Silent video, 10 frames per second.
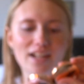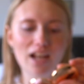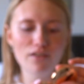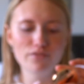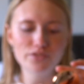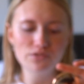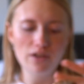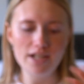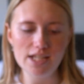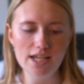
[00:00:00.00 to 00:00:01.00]
loved
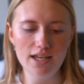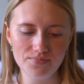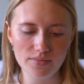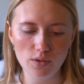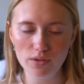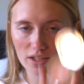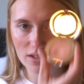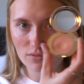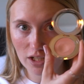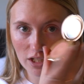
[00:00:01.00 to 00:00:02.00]
already, with
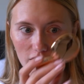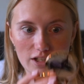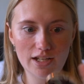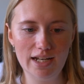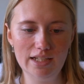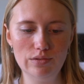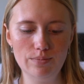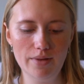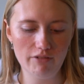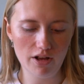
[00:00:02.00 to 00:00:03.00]
this really good
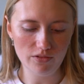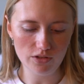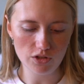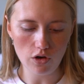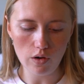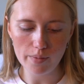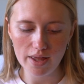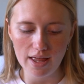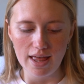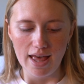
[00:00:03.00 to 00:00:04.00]
little mirror on the top.
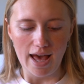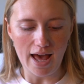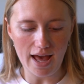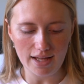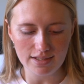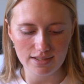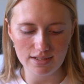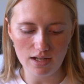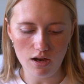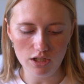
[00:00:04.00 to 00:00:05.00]

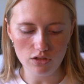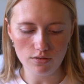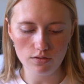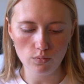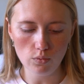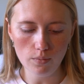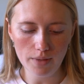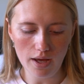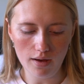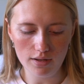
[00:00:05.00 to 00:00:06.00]
And I just warm
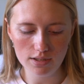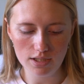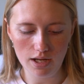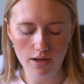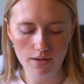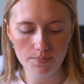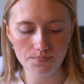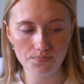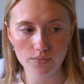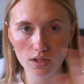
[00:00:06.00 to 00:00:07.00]
it under
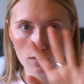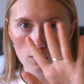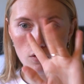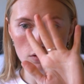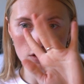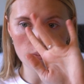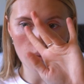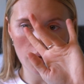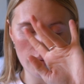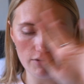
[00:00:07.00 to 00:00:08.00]
onto
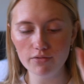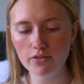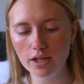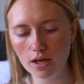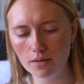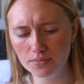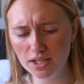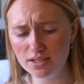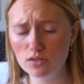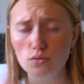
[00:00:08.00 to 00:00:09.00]
my ring finger. This is